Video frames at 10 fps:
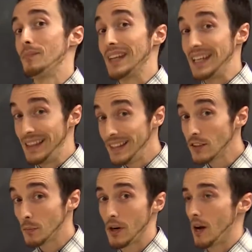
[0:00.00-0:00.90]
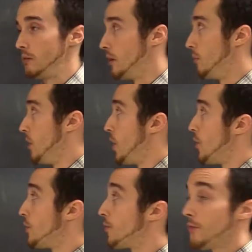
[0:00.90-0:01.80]
In this problem,
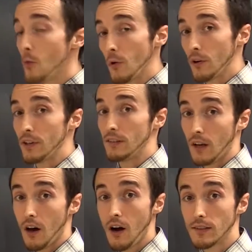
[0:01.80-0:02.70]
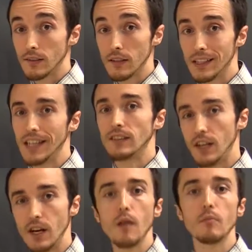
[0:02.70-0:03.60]
4 is a constant. It's a
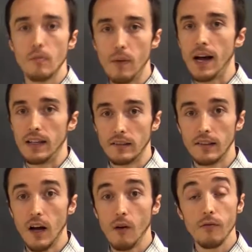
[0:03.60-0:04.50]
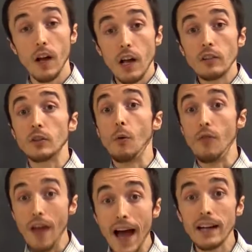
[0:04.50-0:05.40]
number by itself. So
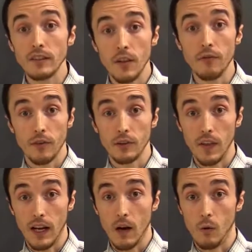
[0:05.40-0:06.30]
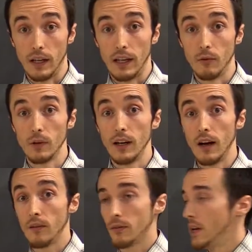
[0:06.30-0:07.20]
that is the first thing I want to get rid
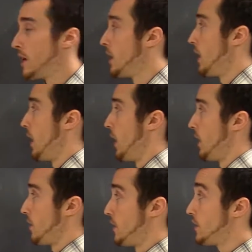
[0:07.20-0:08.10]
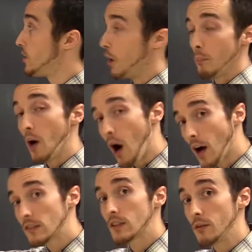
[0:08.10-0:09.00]
of. This is a
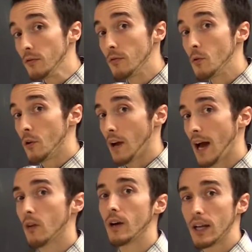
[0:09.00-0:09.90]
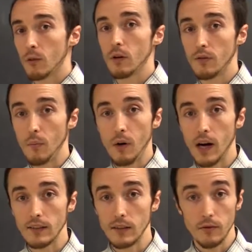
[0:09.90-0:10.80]
positive 4. How do I get rid of a
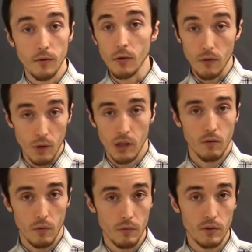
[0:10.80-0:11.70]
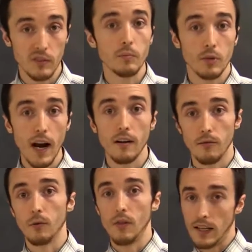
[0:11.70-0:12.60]
positive 4? Well, we would subtract
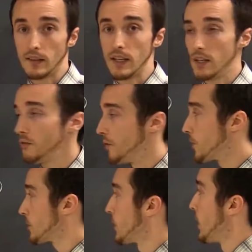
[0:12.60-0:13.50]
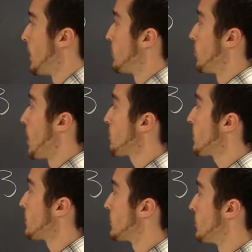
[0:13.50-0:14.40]
4. That's the inverse. So I'm
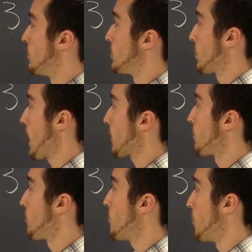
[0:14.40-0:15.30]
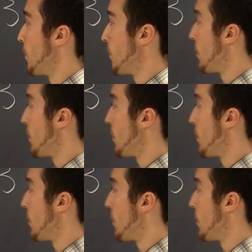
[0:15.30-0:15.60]
going to subtract 4